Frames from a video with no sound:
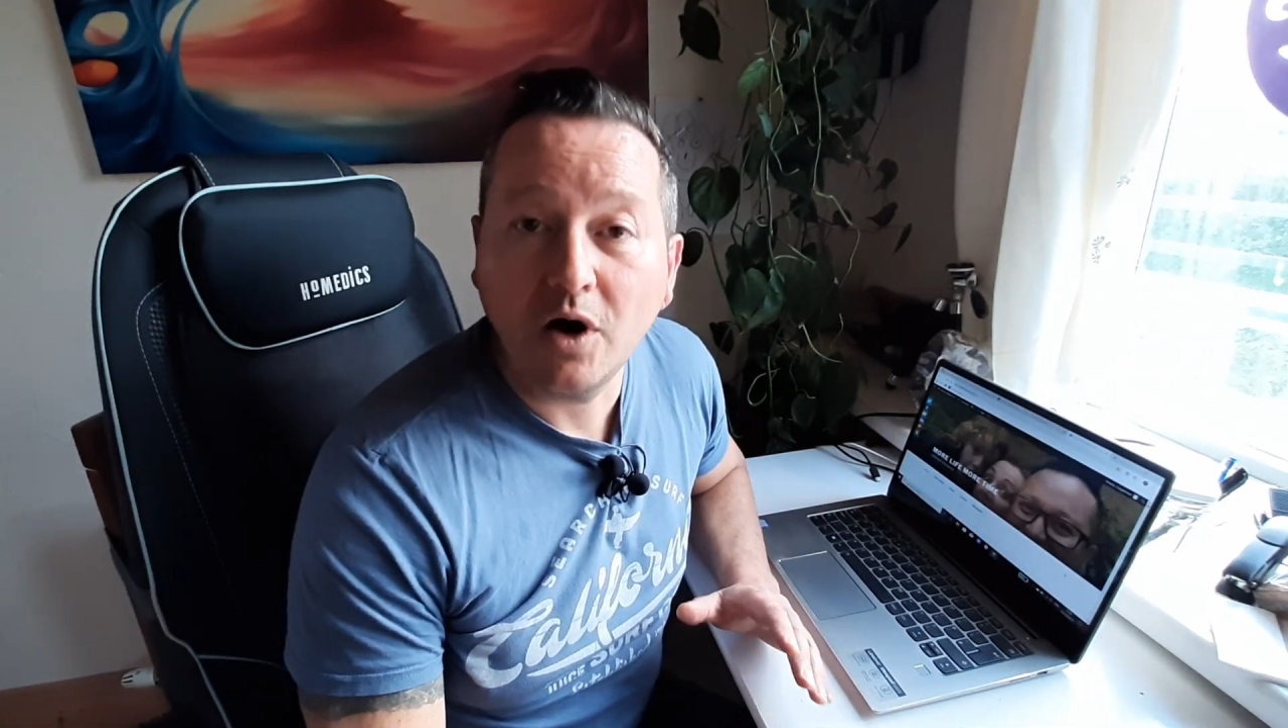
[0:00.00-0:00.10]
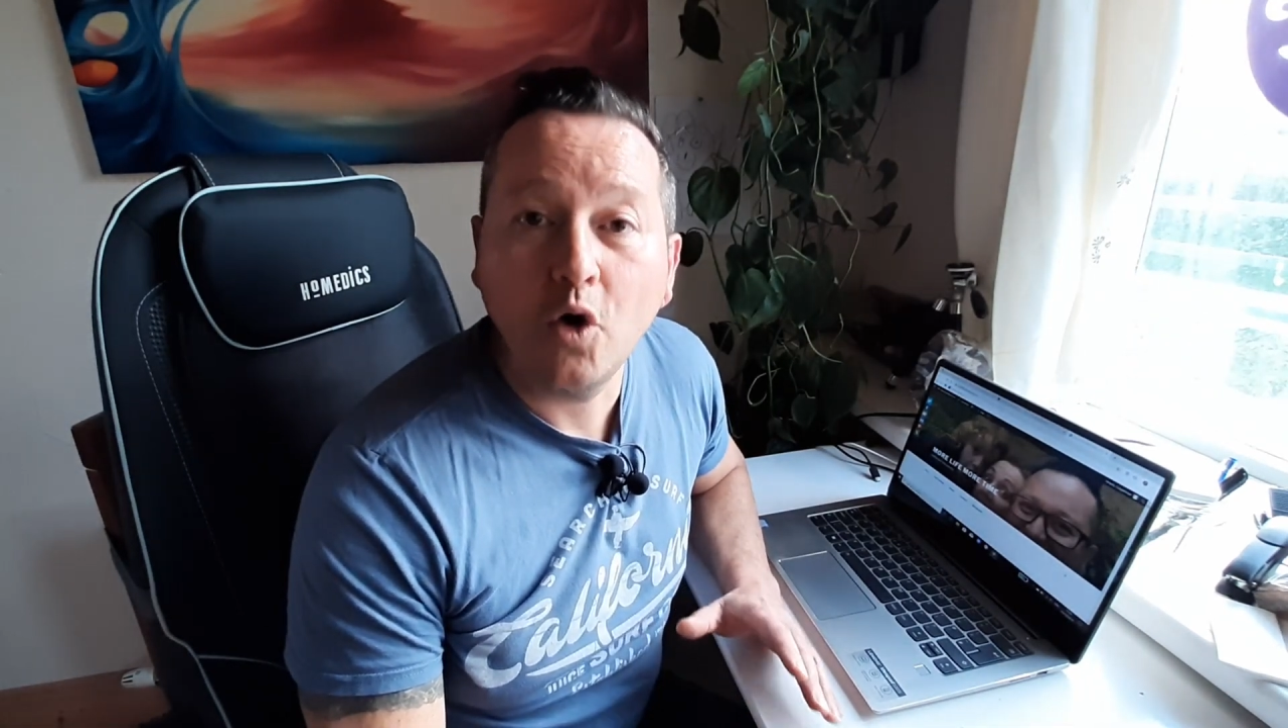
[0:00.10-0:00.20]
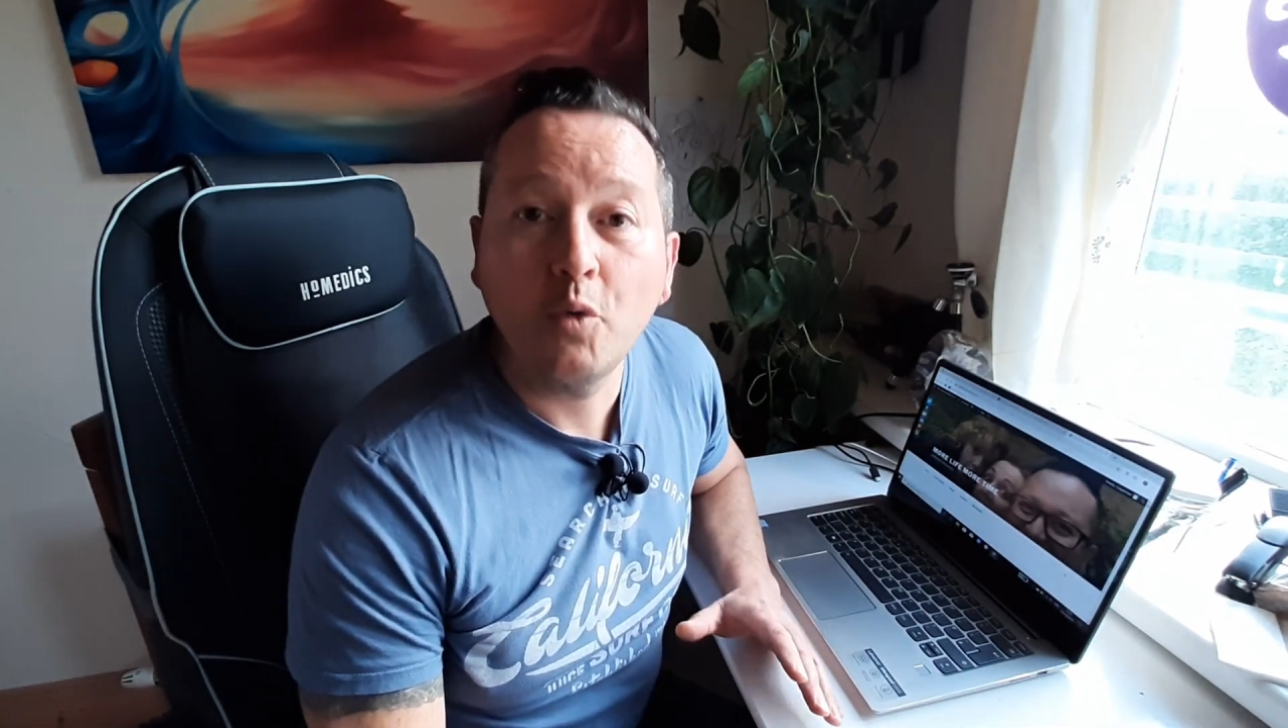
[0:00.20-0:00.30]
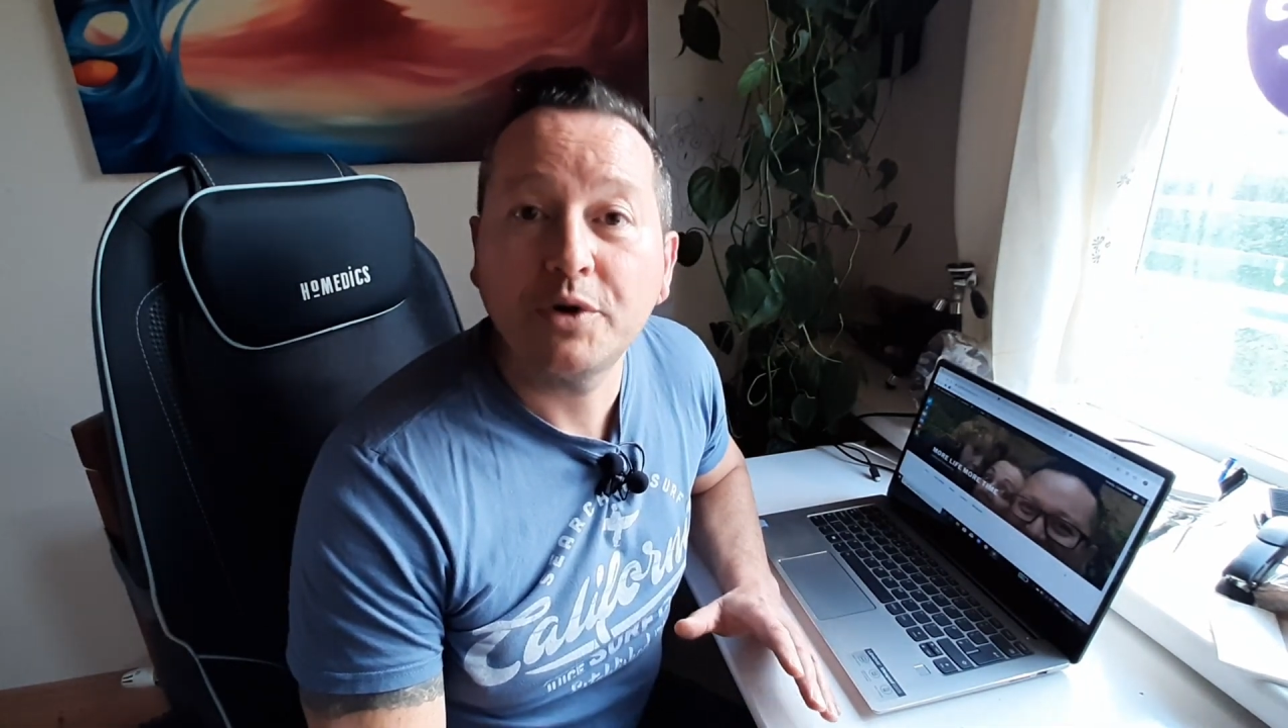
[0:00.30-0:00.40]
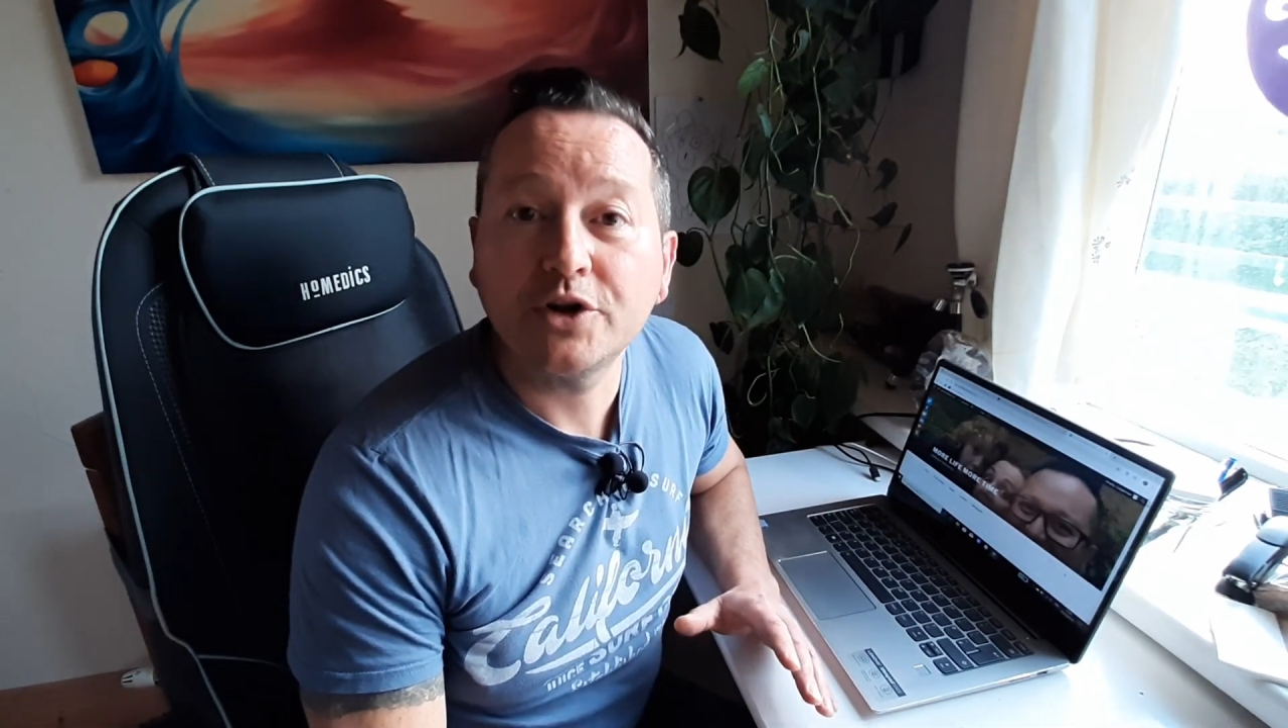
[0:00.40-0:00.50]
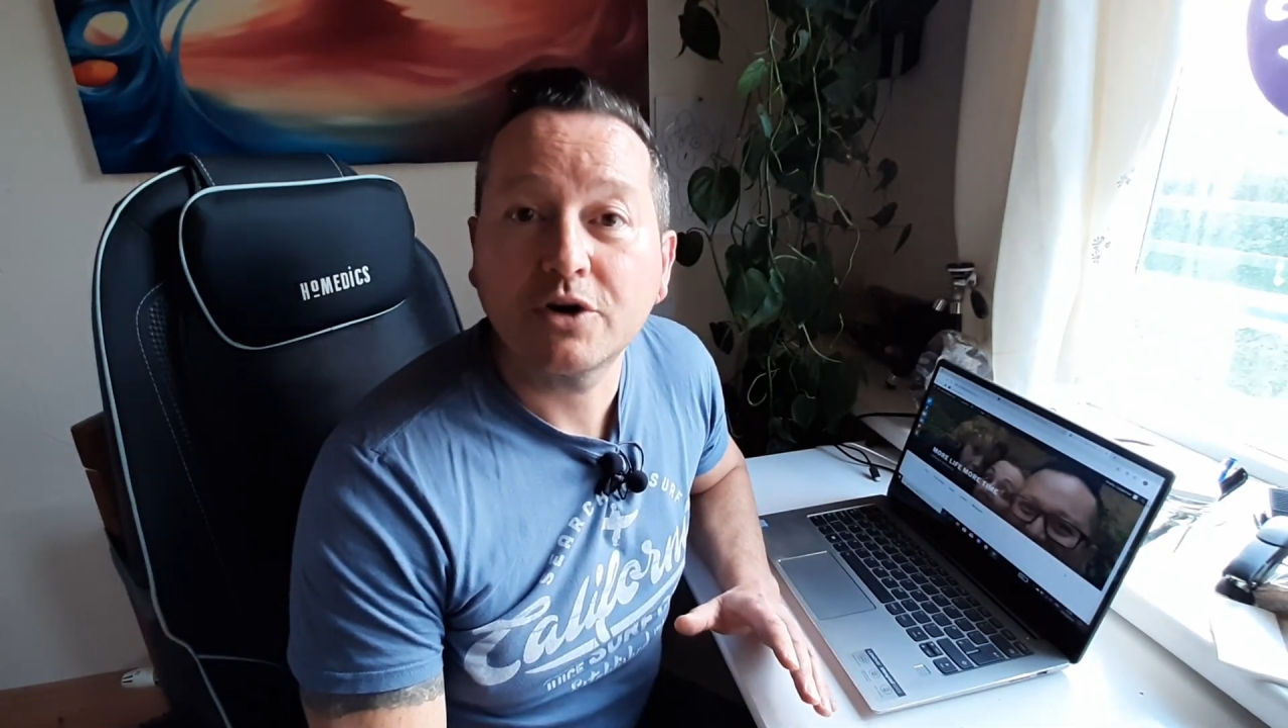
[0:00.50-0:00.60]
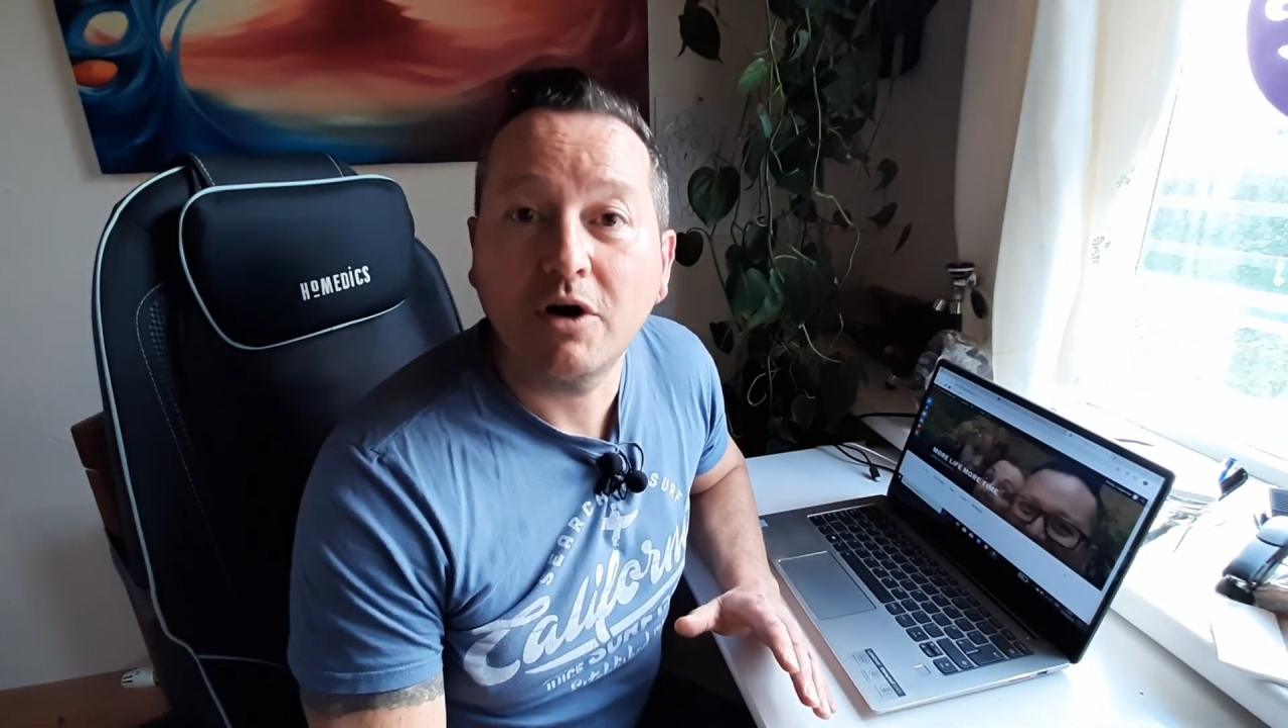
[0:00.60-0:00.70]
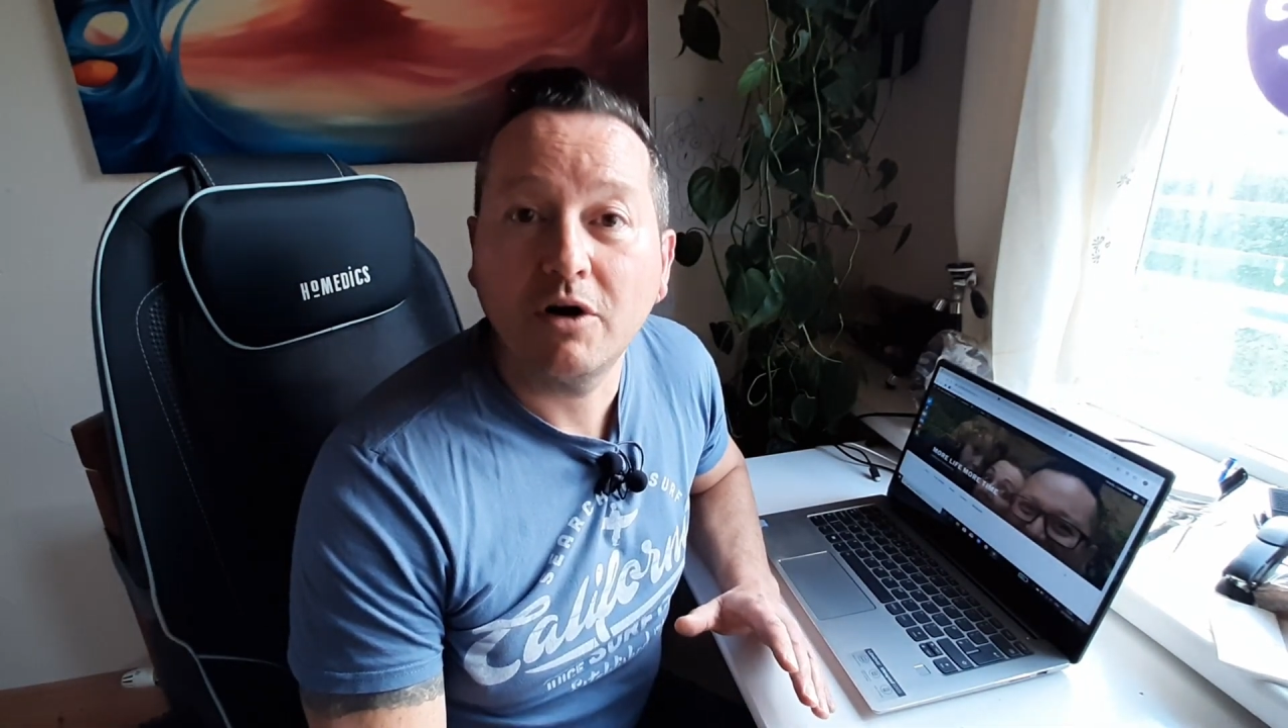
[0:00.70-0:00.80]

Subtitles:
open your